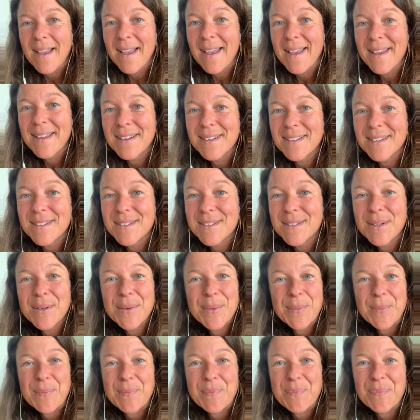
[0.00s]
And
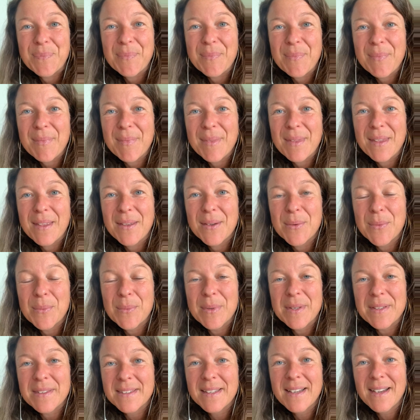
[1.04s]

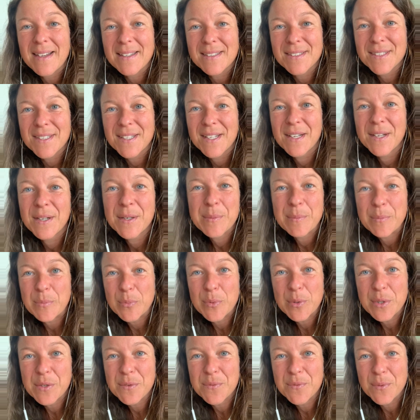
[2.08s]
with that
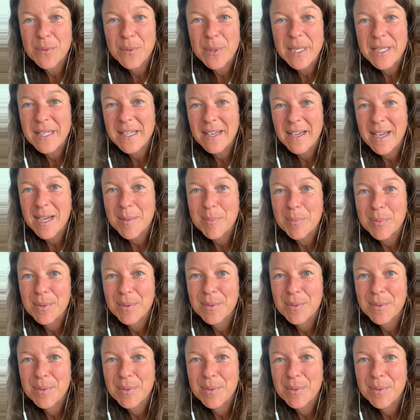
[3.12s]
brief recap,